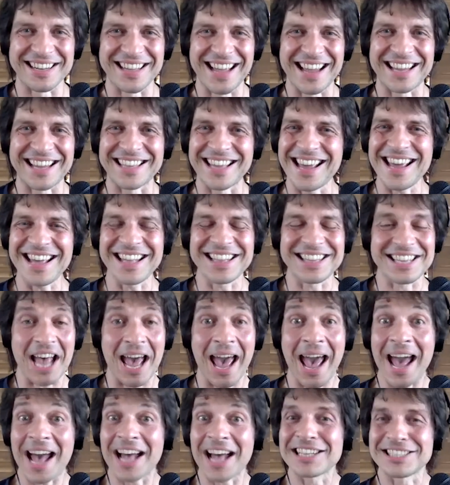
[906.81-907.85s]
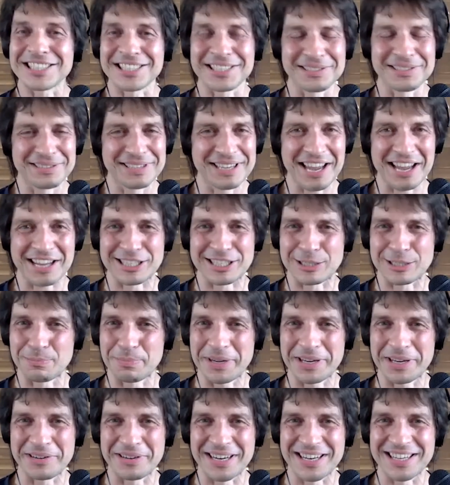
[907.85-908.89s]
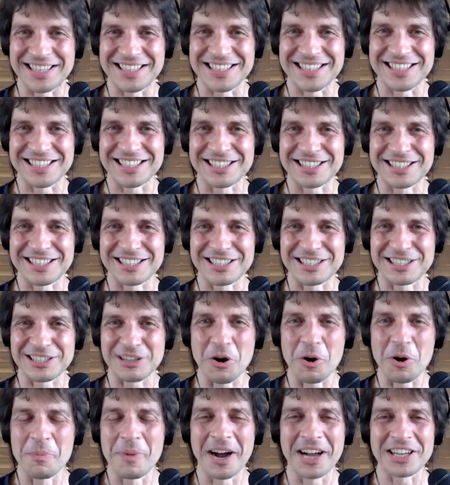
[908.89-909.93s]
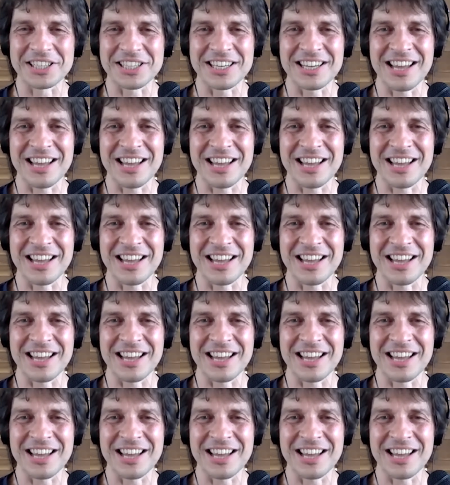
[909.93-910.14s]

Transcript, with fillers: like it adds to the experience so much.